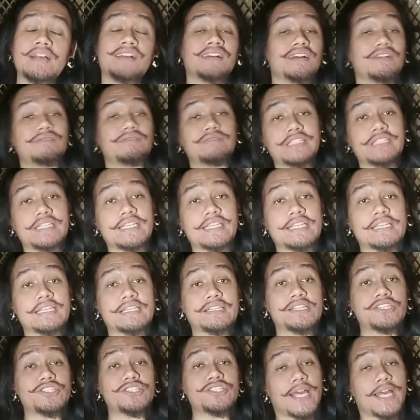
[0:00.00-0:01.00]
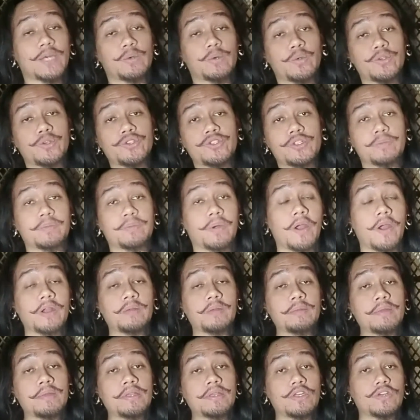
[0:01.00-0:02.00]
of the English Language
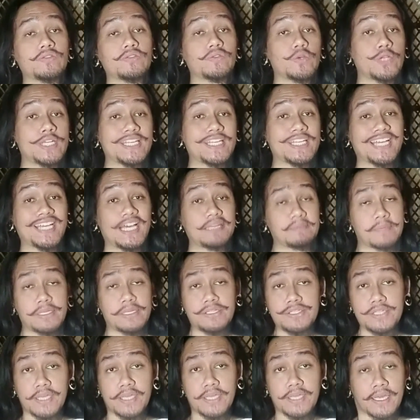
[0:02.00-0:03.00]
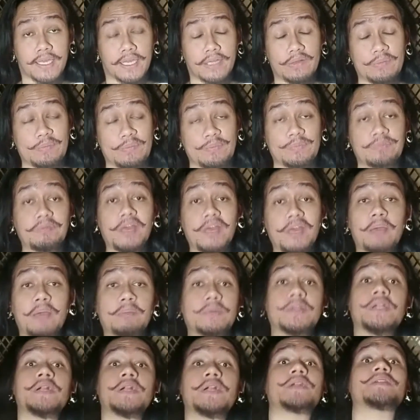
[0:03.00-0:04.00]
Department of UNIKA Atma Jaya. I'm
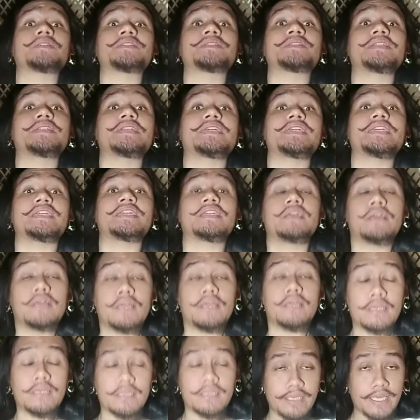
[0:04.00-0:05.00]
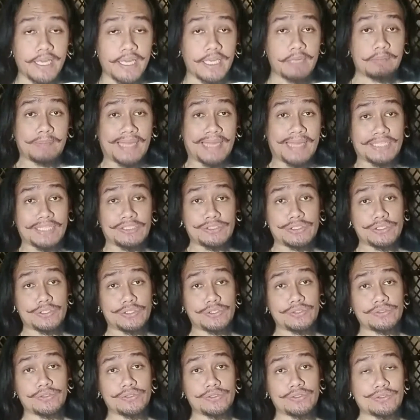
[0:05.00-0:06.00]
currently a
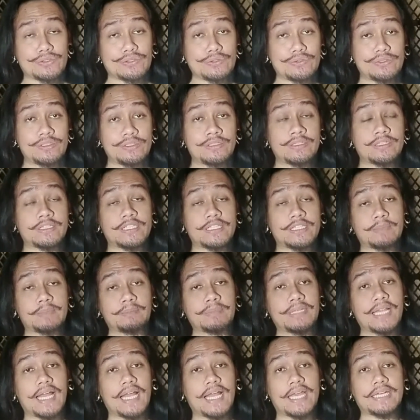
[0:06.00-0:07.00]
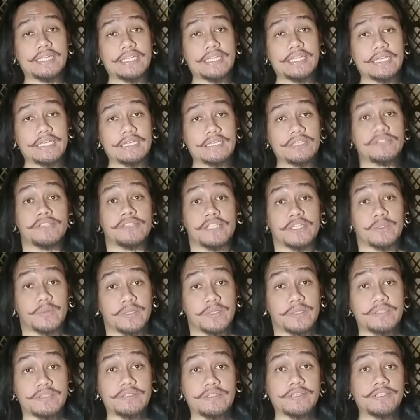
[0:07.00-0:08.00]
master's student in the Applied English
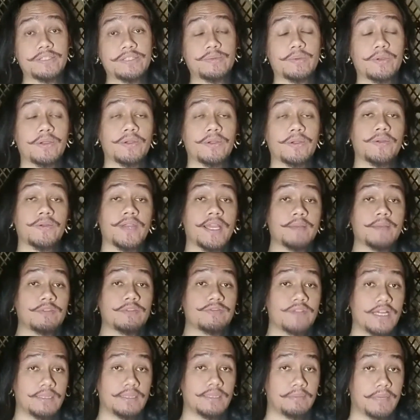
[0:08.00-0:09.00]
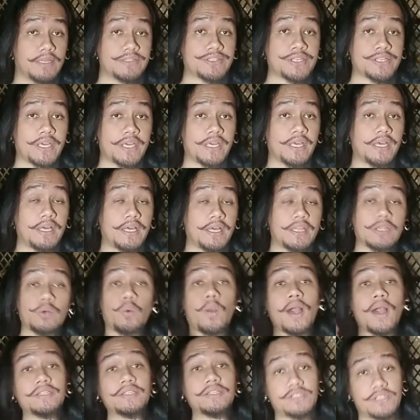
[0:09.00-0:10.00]
Linguistics program of Atma Jaya,
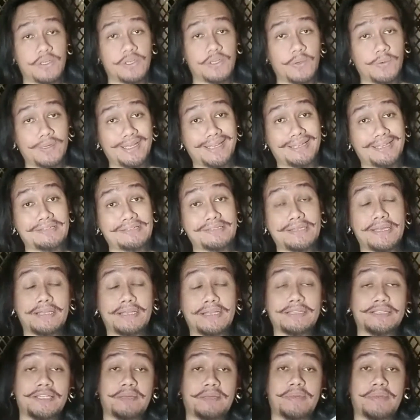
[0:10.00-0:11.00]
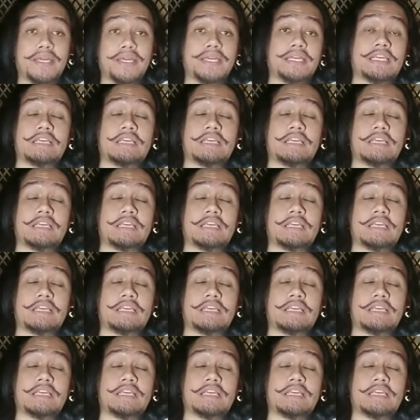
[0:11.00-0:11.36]
otherwise known as LTBE.